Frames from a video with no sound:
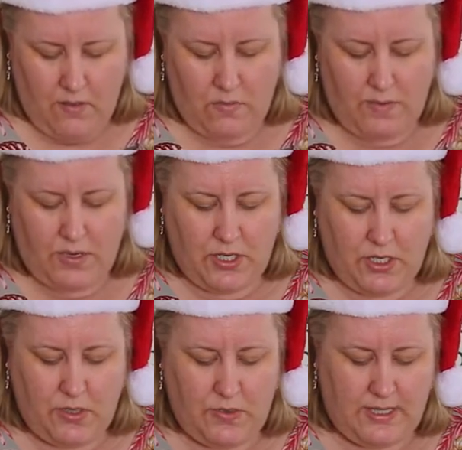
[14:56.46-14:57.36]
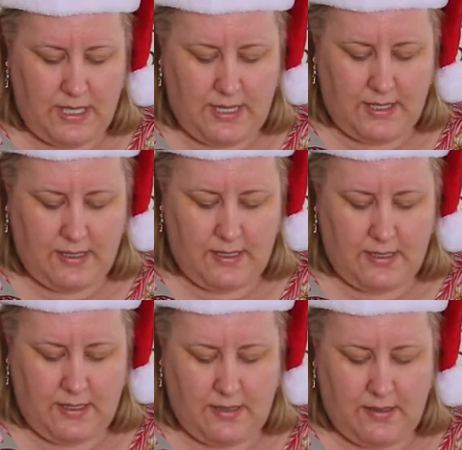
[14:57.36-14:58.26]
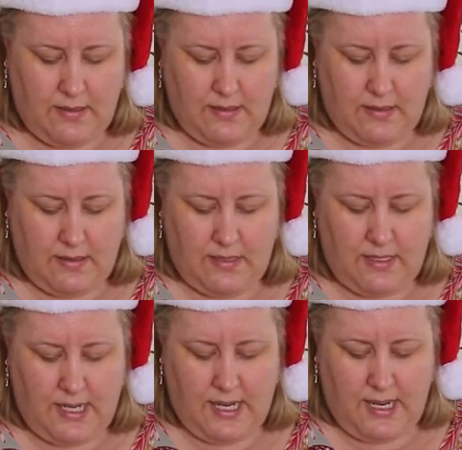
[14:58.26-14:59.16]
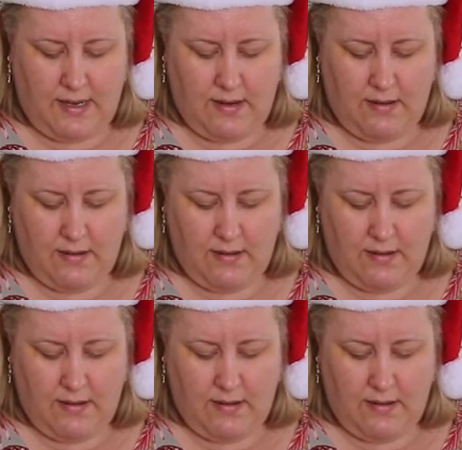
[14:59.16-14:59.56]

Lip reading: What I'm going to do is then stick it in